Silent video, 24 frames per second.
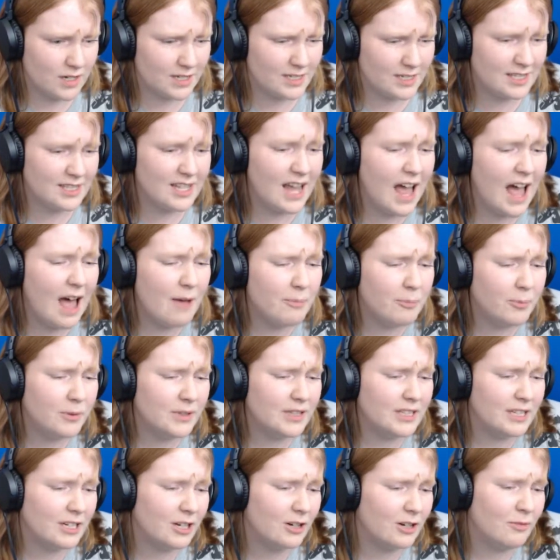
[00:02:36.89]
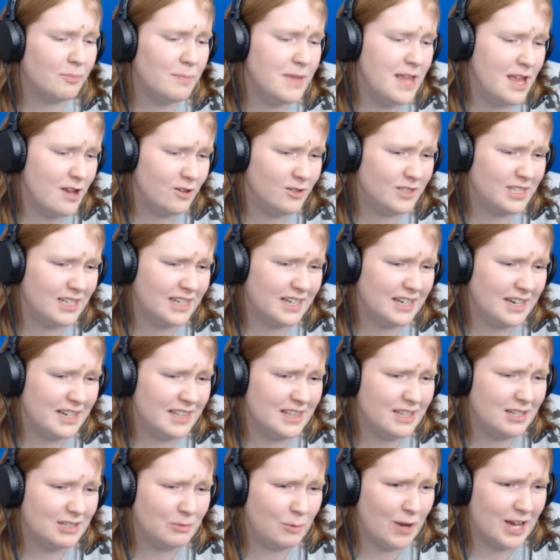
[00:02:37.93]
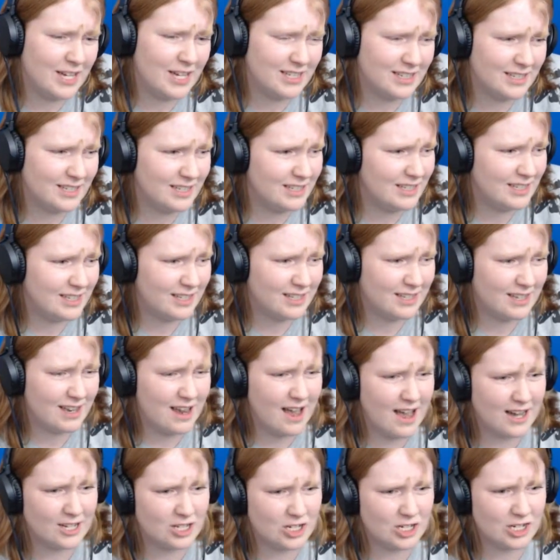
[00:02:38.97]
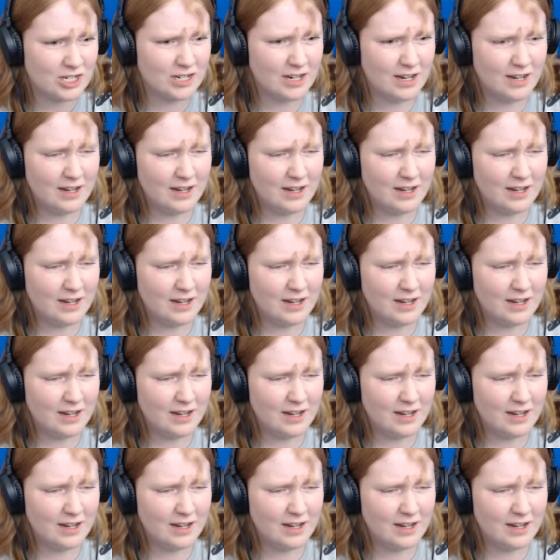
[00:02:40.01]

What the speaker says: Stop with the music and the what and such.